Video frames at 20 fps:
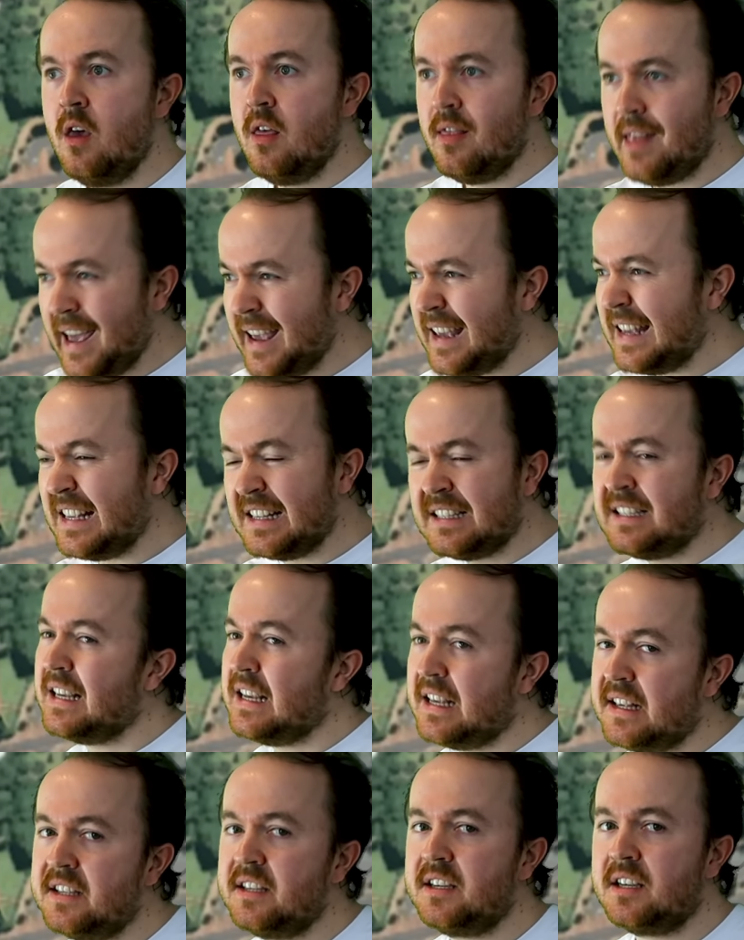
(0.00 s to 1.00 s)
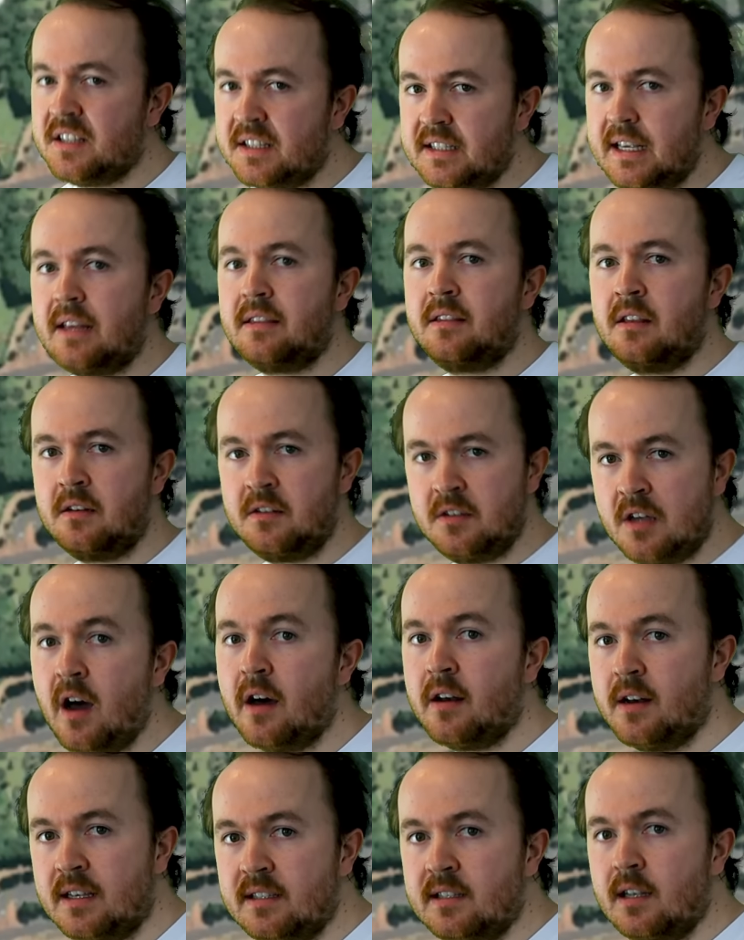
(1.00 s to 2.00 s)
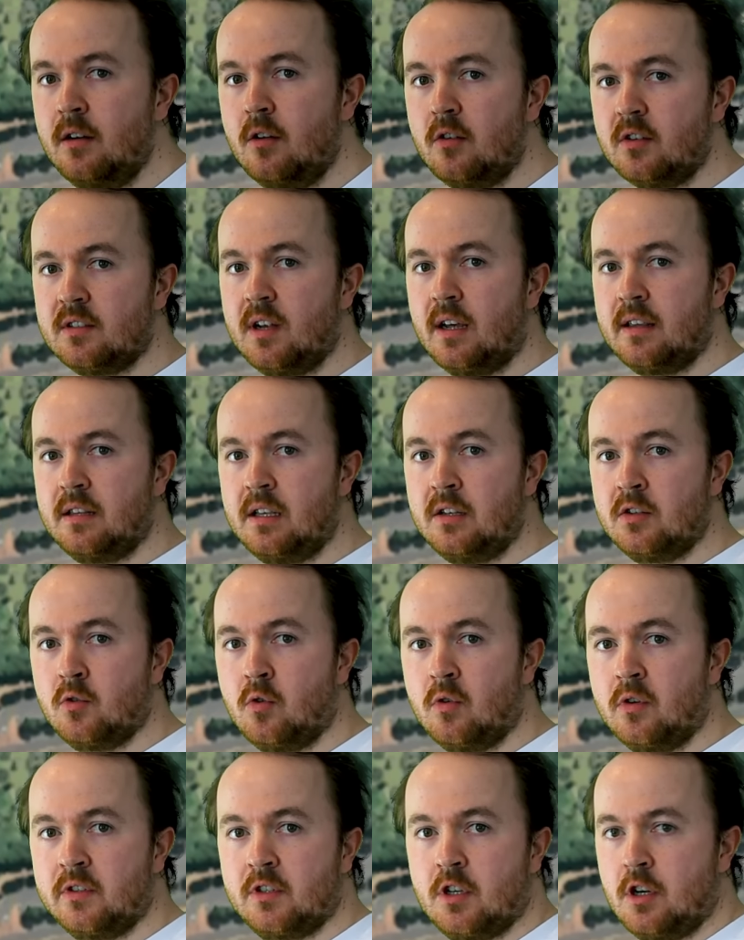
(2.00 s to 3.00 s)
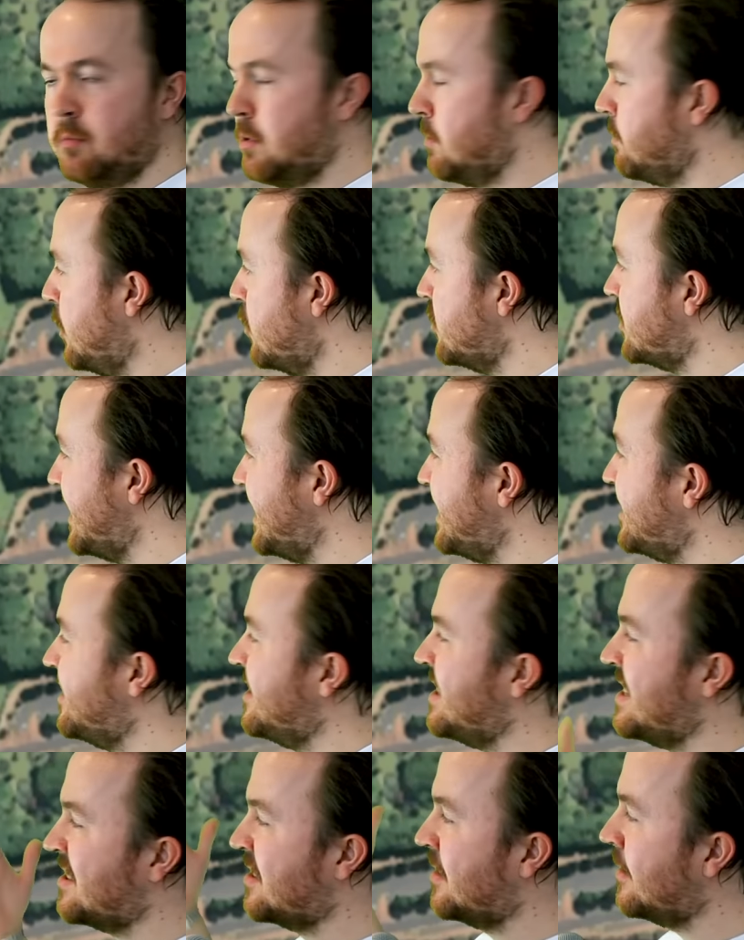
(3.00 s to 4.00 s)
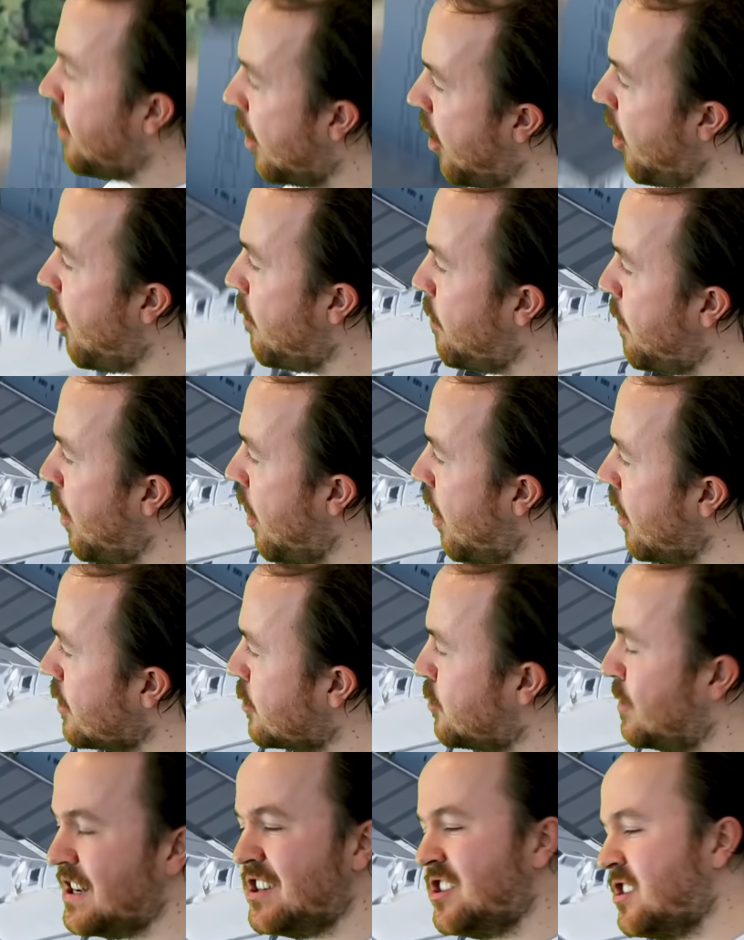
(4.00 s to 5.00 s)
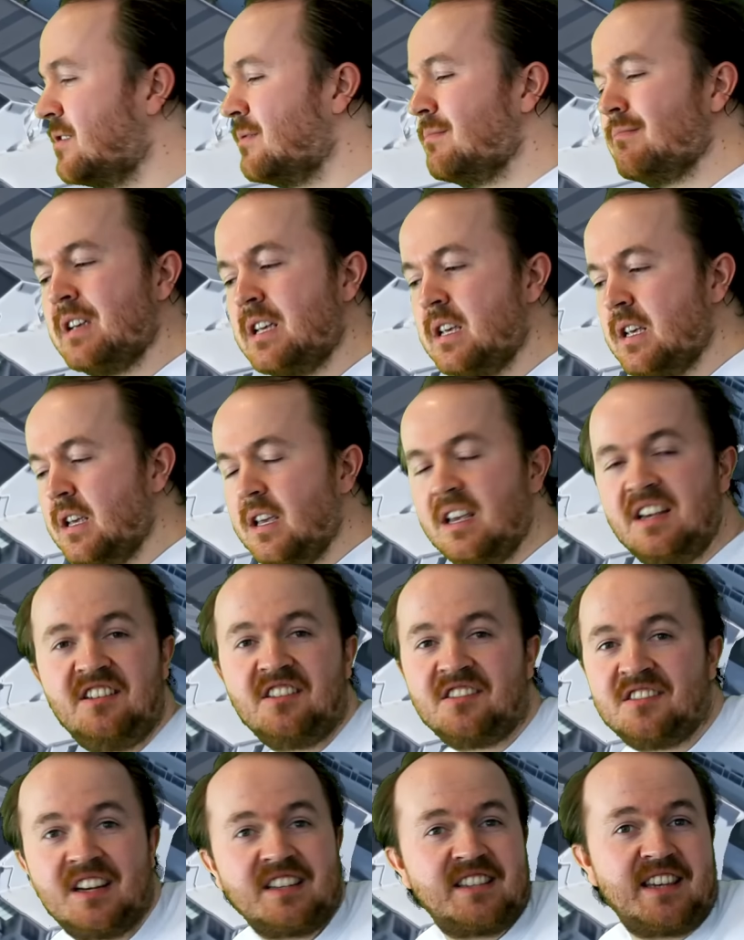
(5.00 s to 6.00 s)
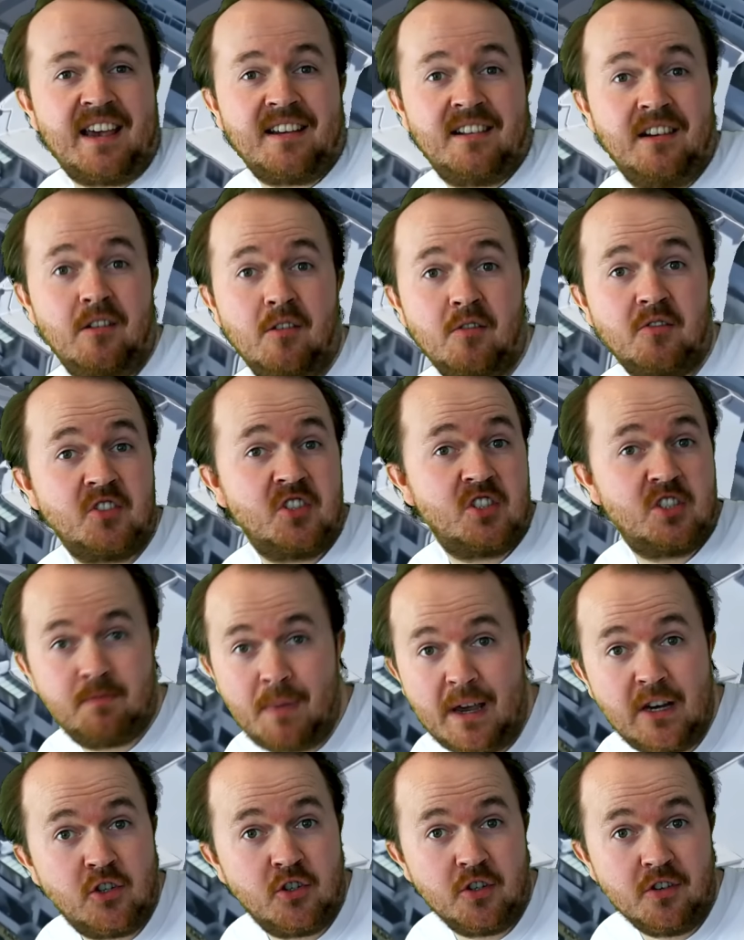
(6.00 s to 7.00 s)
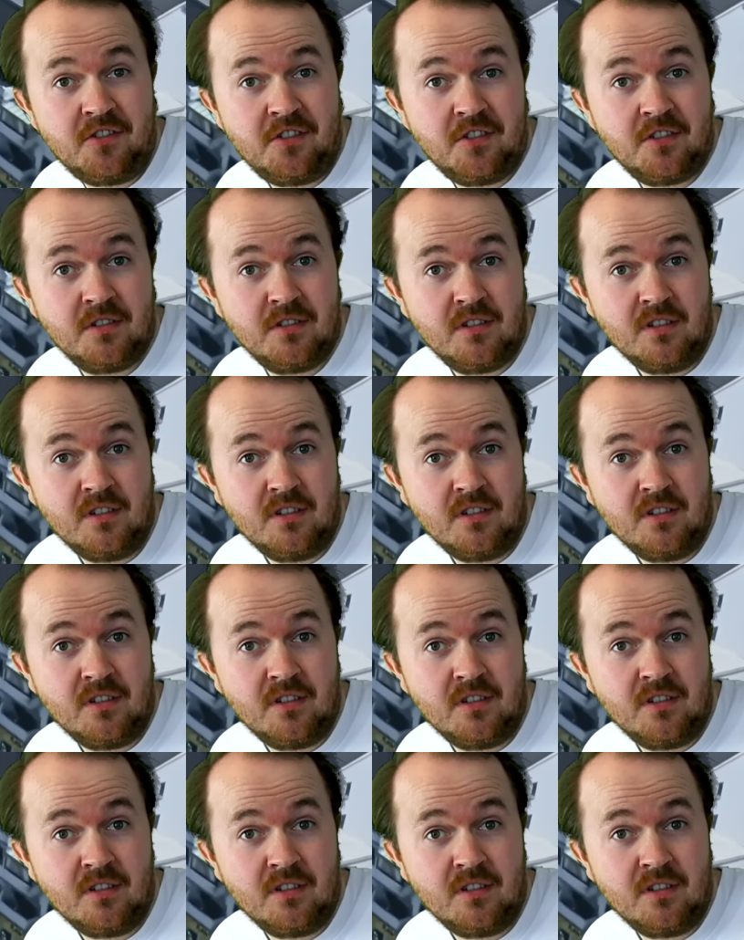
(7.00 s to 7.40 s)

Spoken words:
That is easier said than done, as it looks like these corners are going to be built into this car park, which it doesn't exactly look spacious.